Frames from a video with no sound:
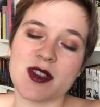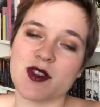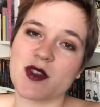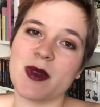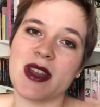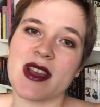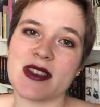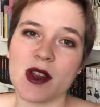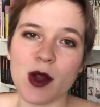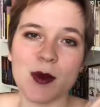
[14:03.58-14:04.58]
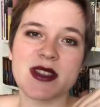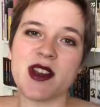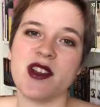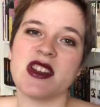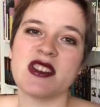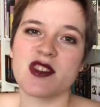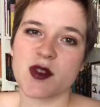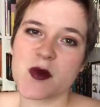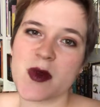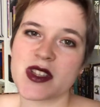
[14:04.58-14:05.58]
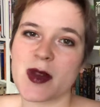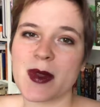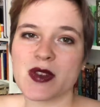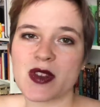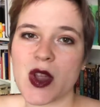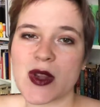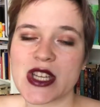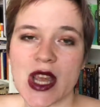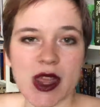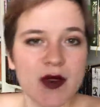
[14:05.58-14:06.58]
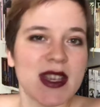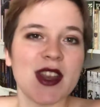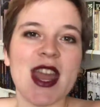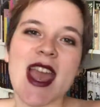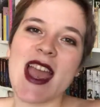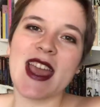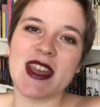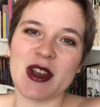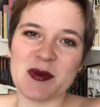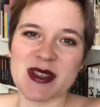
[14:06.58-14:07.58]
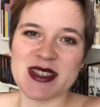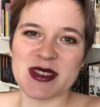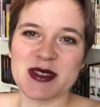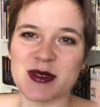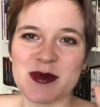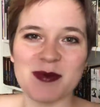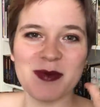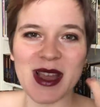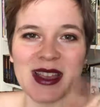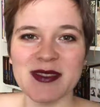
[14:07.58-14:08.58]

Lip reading: social media as always are in the description box down below, so go and check those out, and I hope I'll see you soon. Bye!